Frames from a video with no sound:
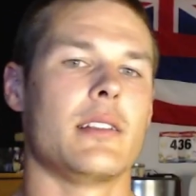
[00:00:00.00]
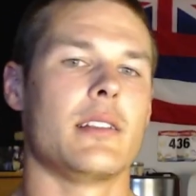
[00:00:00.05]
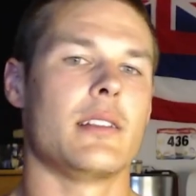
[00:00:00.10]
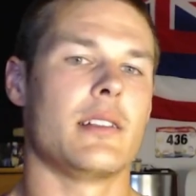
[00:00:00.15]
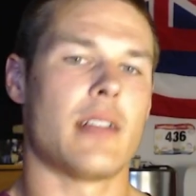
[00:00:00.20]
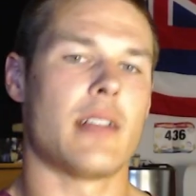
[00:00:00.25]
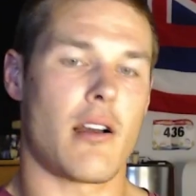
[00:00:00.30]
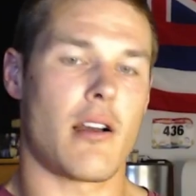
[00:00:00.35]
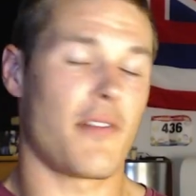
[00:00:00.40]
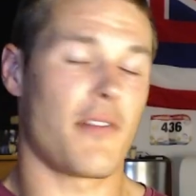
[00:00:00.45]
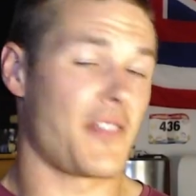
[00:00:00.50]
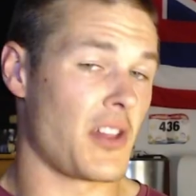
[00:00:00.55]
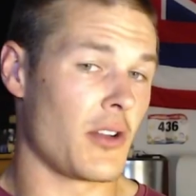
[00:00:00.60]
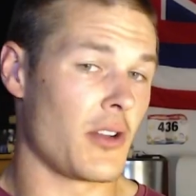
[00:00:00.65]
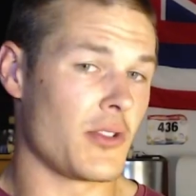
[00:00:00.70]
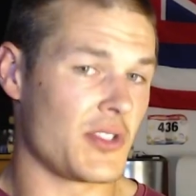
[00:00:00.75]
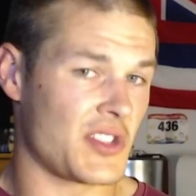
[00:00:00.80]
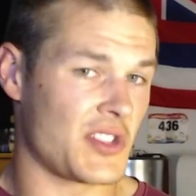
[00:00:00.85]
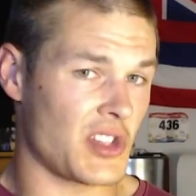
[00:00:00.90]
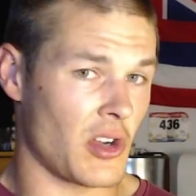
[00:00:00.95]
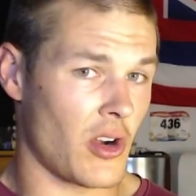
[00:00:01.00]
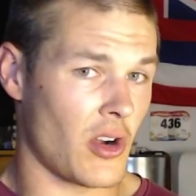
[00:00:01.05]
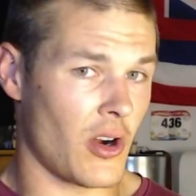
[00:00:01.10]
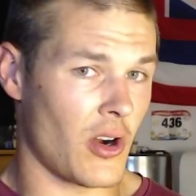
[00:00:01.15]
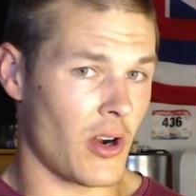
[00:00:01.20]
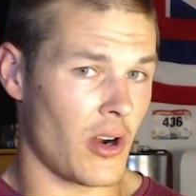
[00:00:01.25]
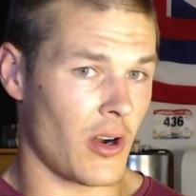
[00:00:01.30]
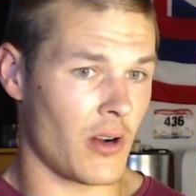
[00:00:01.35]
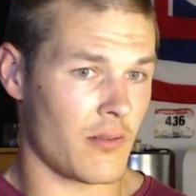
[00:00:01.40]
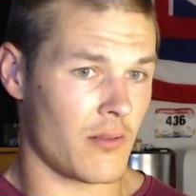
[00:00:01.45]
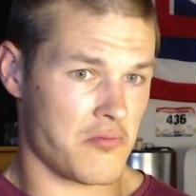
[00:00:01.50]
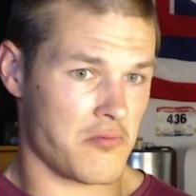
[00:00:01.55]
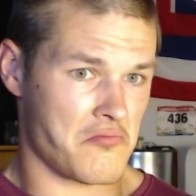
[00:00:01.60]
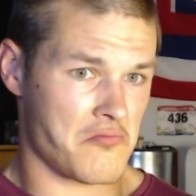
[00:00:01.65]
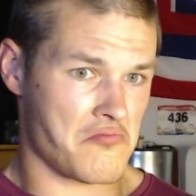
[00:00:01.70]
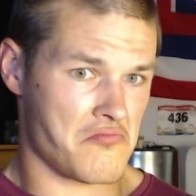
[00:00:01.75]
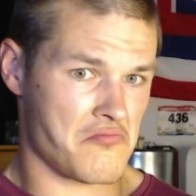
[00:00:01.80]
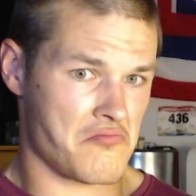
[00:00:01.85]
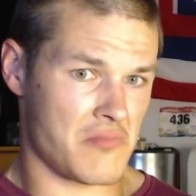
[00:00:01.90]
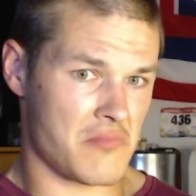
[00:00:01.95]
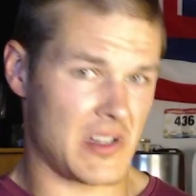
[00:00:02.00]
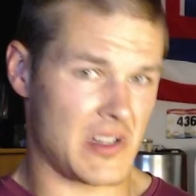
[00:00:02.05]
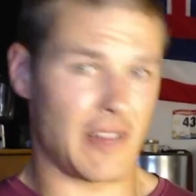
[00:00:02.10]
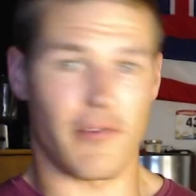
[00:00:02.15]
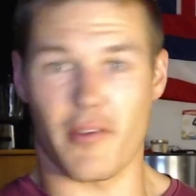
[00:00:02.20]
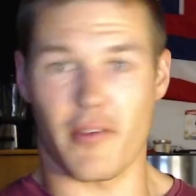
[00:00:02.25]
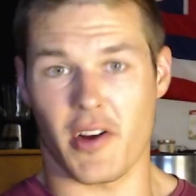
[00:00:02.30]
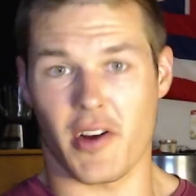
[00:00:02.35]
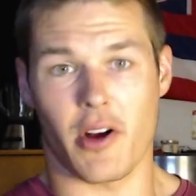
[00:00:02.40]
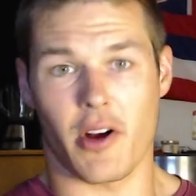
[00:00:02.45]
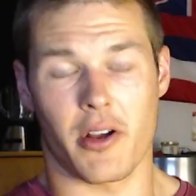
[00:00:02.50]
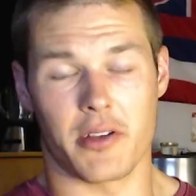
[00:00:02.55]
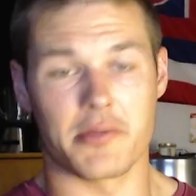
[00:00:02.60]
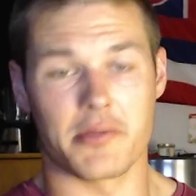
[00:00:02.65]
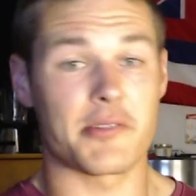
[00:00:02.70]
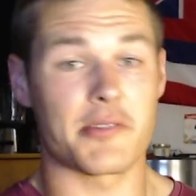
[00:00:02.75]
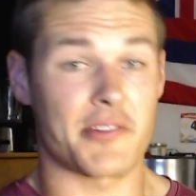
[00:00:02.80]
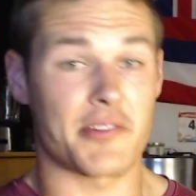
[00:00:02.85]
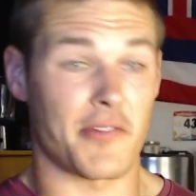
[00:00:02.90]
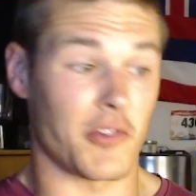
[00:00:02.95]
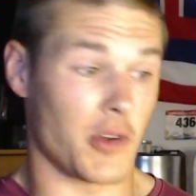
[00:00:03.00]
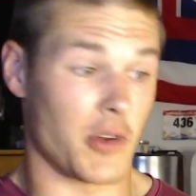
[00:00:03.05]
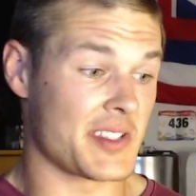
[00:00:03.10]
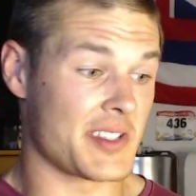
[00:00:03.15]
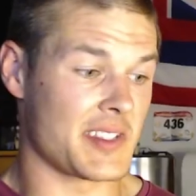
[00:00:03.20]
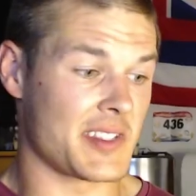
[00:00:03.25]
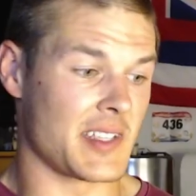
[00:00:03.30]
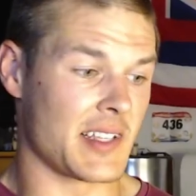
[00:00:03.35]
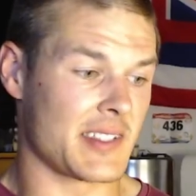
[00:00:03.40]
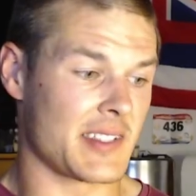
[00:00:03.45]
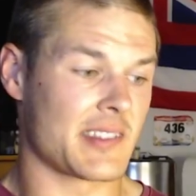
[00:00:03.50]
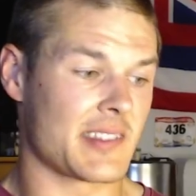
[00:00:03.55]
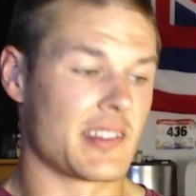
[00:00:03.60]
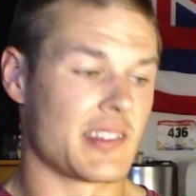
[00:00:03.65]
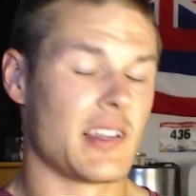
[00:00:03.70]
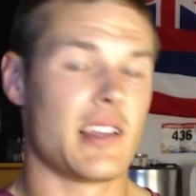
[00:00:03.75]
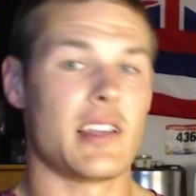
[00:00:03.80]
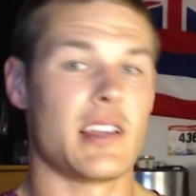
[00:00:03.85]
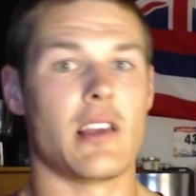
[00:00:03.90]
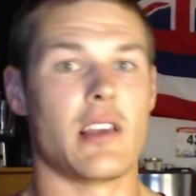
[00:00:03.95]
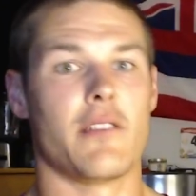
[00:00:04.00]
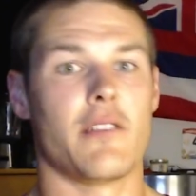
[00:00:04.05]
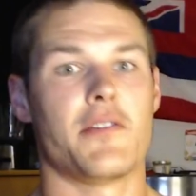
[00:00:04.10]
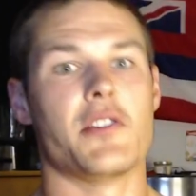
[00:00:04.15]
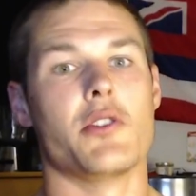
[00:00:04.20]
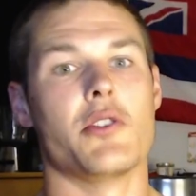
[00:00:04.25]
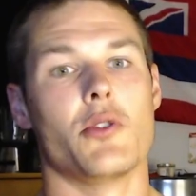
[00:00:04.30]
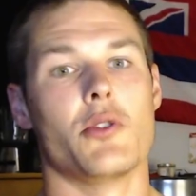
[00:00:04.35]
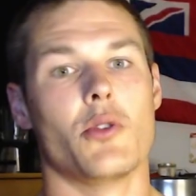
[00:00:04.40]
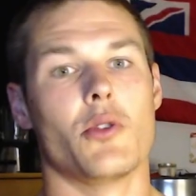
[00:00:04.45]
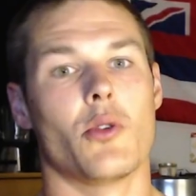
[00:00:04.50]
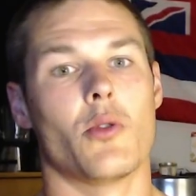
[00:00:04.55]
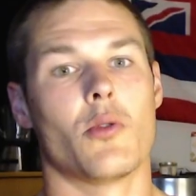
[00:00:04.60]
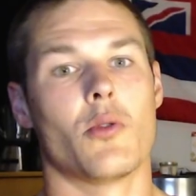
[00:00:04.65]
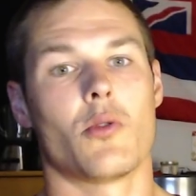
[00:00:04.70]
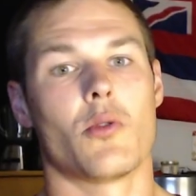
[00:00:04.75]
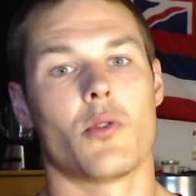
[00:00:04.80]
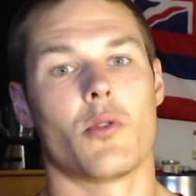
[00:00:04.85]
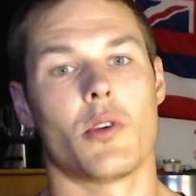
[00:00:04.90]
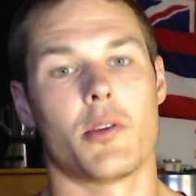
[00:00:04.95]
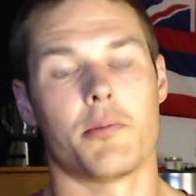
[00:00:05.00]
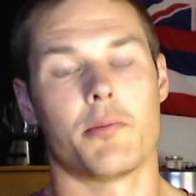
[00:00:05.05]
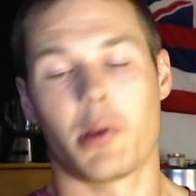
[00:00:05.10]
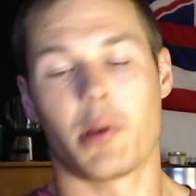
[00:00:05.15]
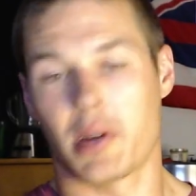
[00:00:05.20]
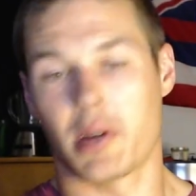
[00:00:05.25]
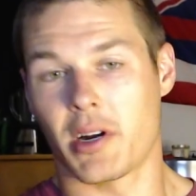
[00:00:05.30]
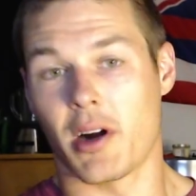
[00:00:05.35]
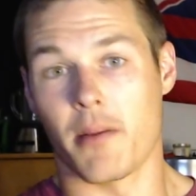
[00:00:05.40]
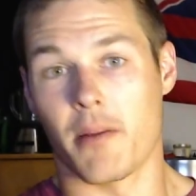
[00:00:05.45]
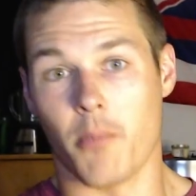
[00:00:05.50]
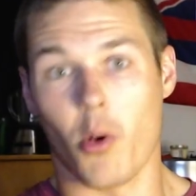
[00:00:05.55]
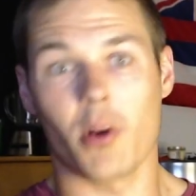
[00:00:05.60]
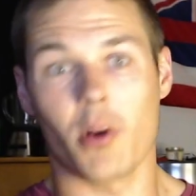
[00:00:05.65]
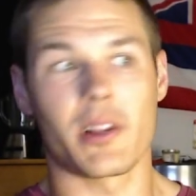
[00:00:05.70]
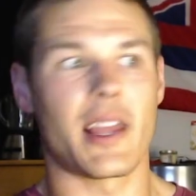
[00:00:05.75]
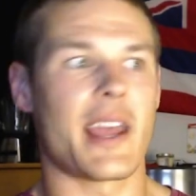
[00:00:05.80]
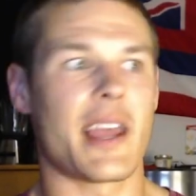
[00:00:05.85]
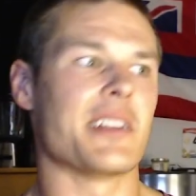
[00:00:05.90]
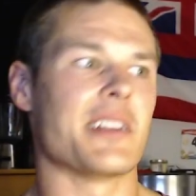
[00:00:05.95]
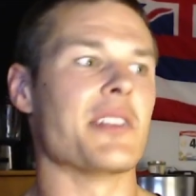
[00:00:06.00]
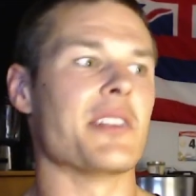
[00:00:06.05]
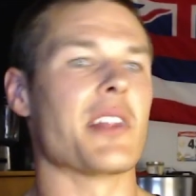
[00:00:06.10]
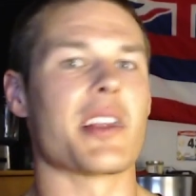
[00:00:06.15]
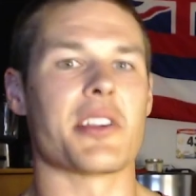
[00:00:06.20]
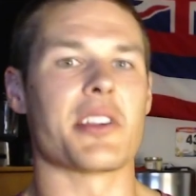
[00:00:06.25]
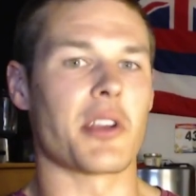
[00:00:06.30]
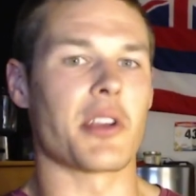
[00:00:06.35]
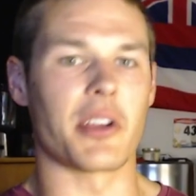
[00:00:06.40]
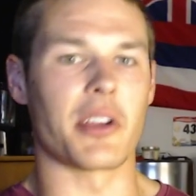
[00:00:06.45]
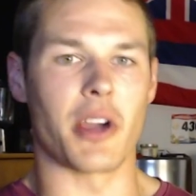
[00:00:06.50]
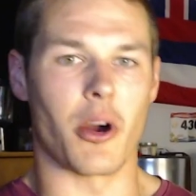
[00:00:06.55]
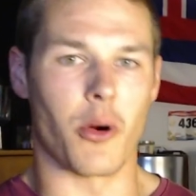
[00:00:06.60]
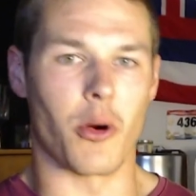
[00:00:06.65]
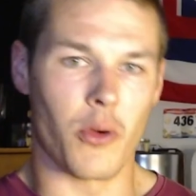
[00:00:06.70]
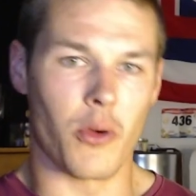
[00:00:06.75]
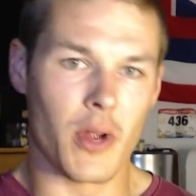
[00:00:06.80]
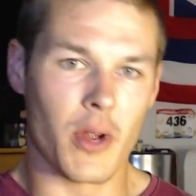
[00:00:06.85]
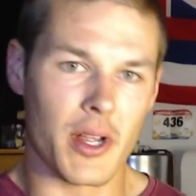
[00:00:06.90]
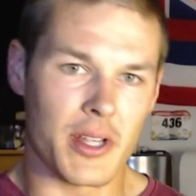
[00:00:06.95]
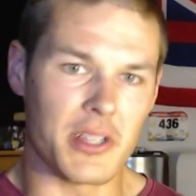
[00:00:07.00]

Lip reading: Now, if those are different variables, for instance, if you put it on more land and then you can go,